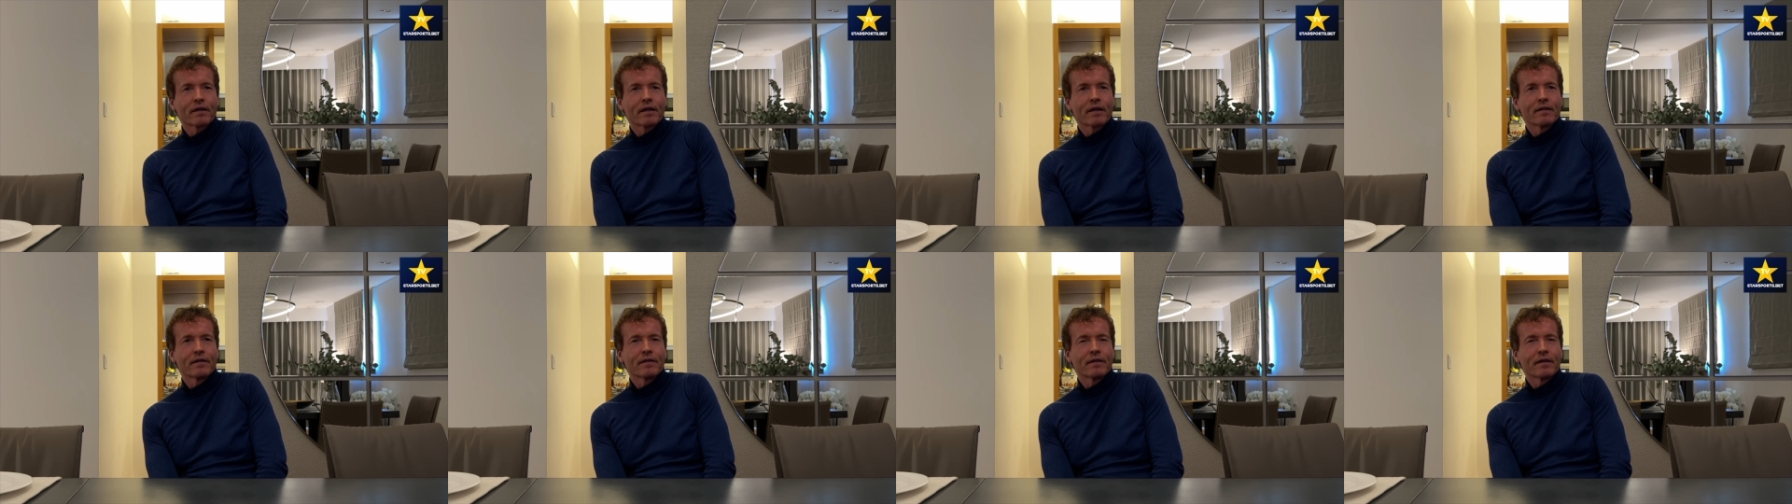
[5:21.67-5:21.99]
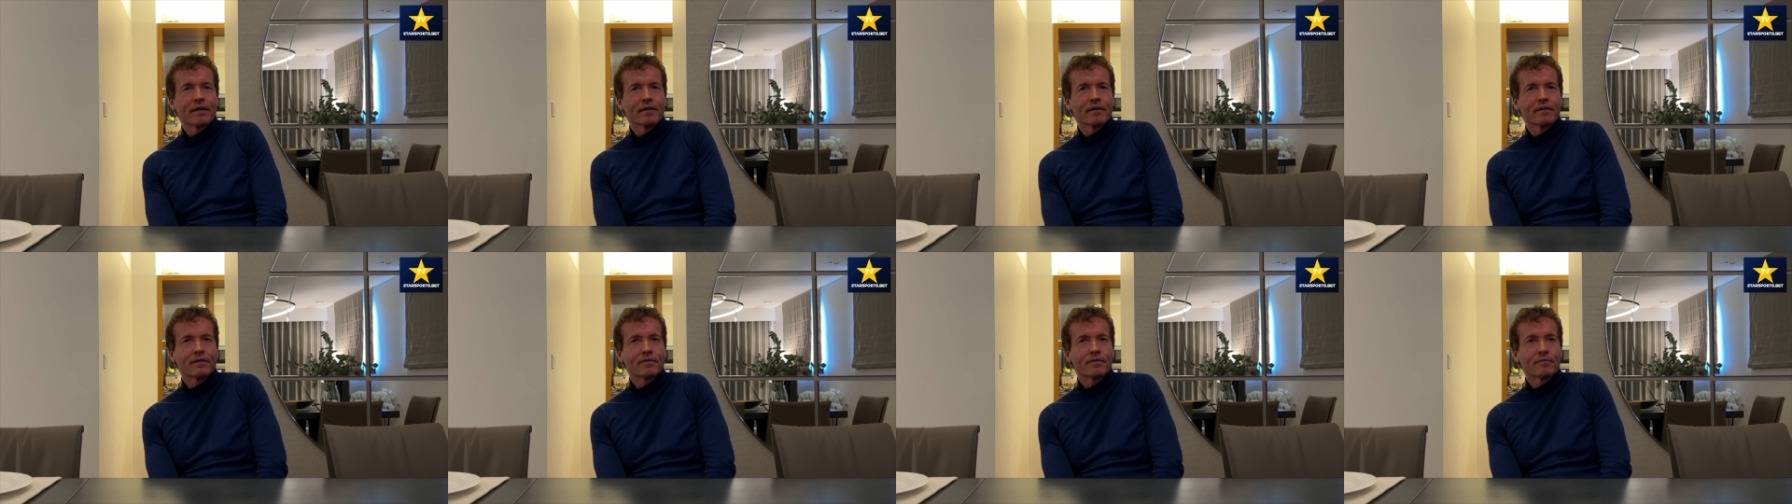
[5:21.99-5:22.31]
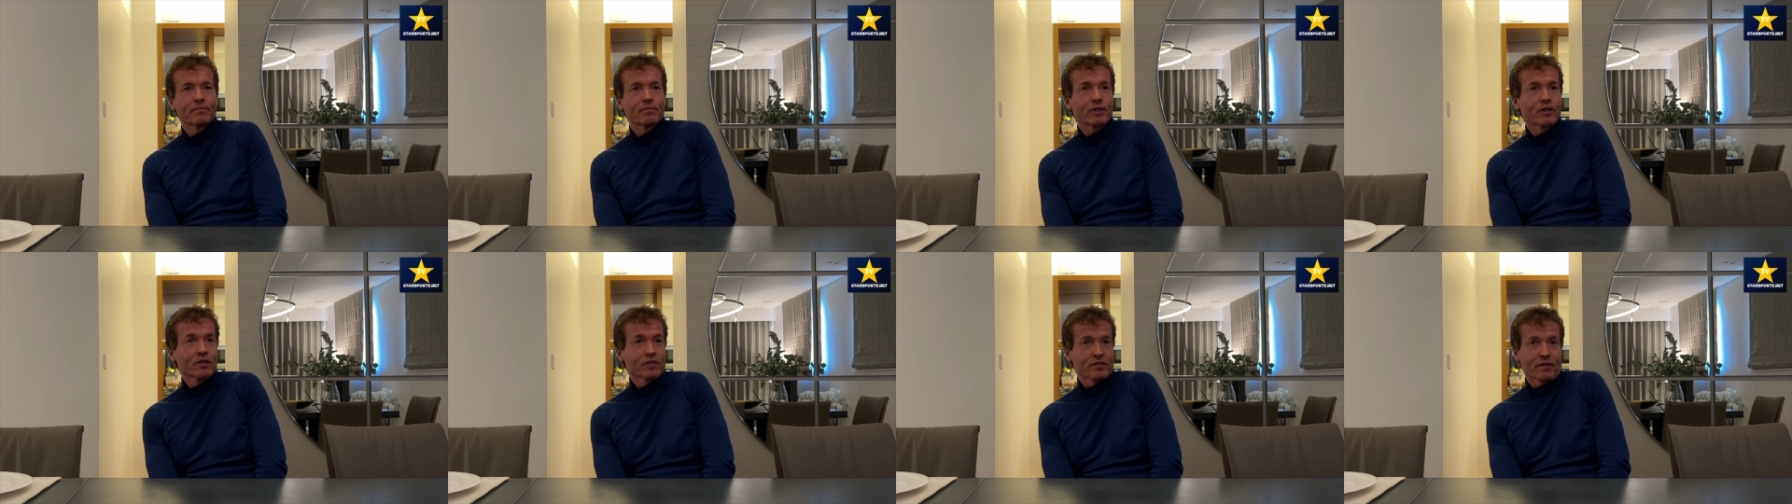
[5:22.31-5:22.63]
and
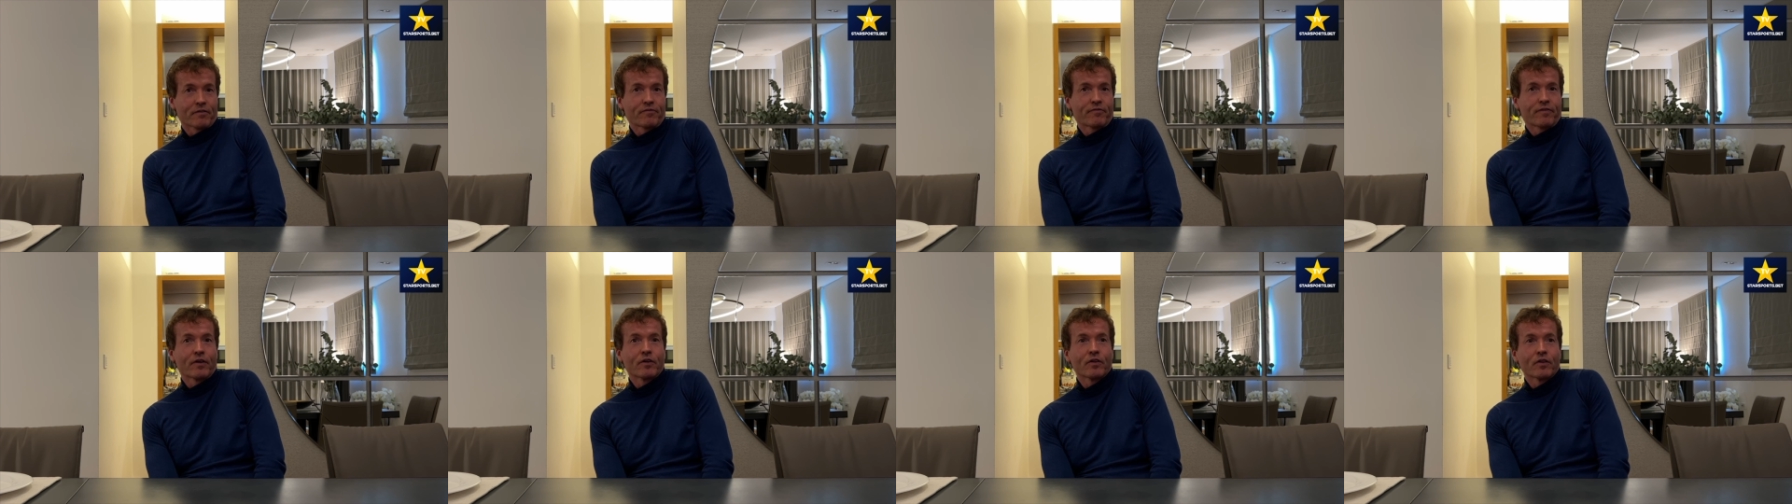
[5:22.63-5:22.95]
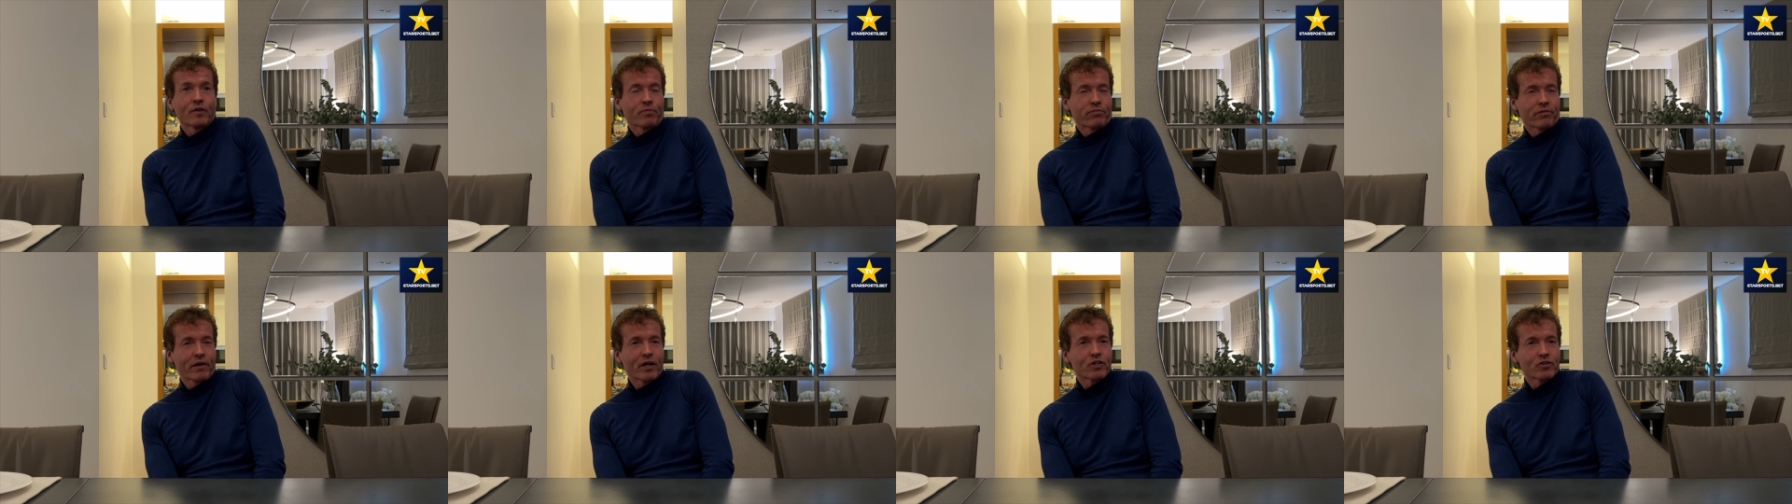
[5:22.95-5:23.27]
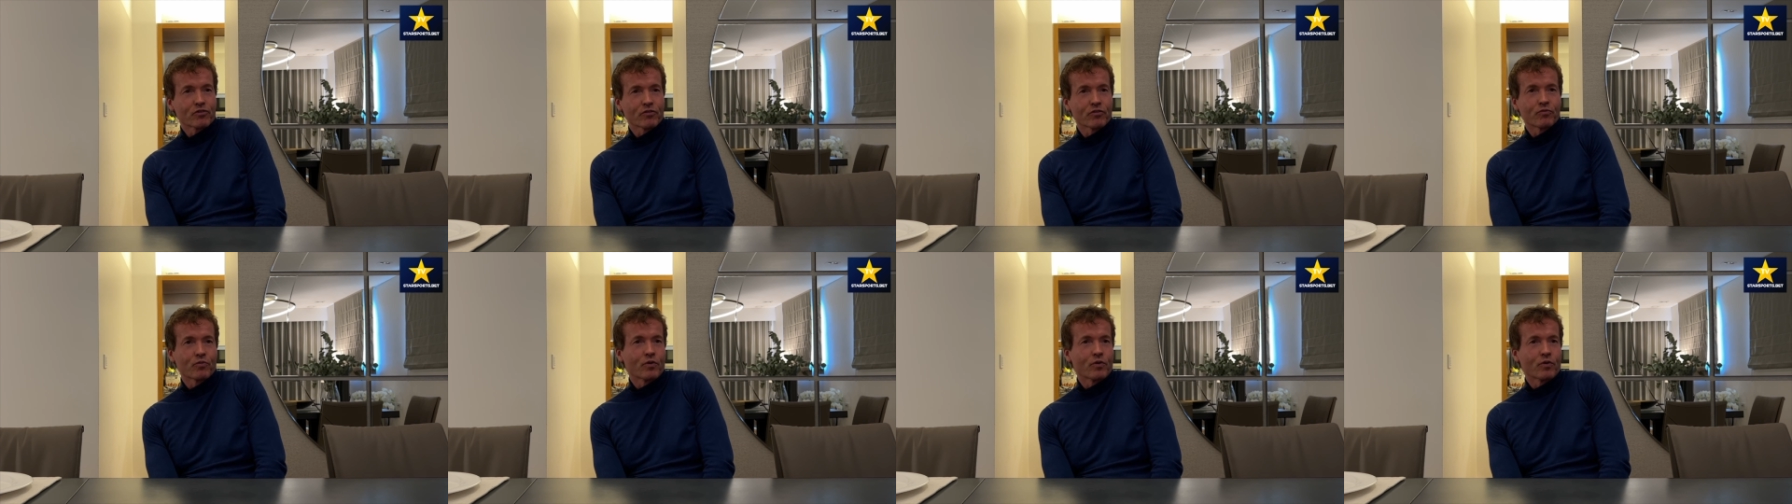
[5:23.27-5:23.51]
because I felt the pressure of